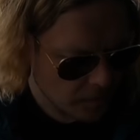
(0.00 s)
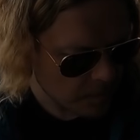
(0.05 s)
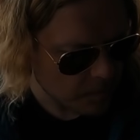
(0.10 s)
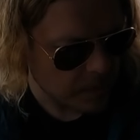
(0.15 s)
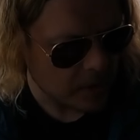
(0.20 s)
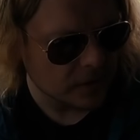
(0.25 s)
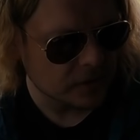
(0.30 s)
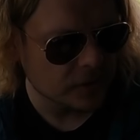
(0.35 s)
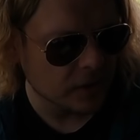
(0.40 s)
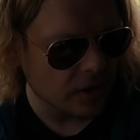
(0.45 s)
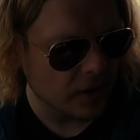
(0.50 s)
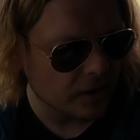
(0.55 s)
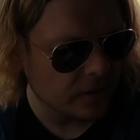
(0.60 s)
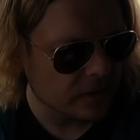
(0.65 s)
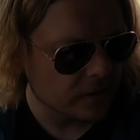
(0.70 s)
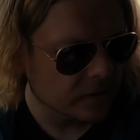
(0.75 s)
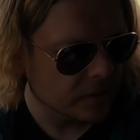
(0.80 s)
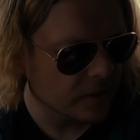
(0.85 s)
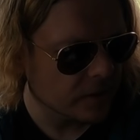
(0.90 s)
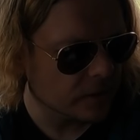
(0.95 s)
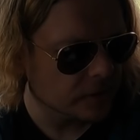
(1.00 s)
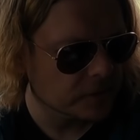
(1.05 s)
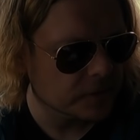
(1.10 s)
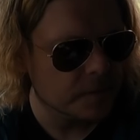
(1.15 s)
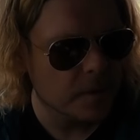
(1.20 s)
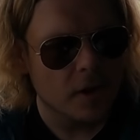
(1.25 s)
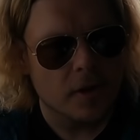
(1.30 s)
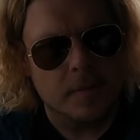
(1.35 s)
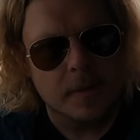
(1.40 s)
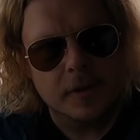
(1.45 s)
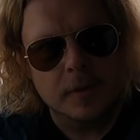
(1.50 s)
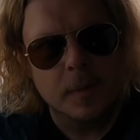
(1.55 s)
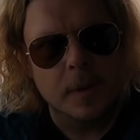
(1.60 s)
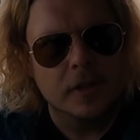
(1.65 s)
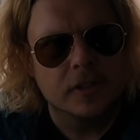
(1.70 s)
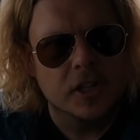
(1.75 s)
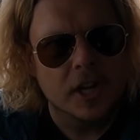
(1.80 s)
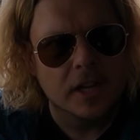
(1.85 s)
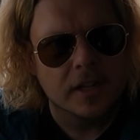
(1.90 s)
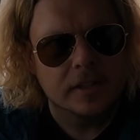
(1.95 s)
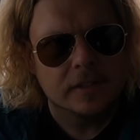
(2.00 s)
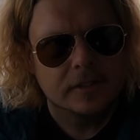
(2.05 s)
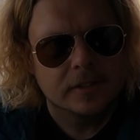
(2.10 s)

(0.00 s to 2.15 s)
the plus side, I got some homemade Welsh cakes.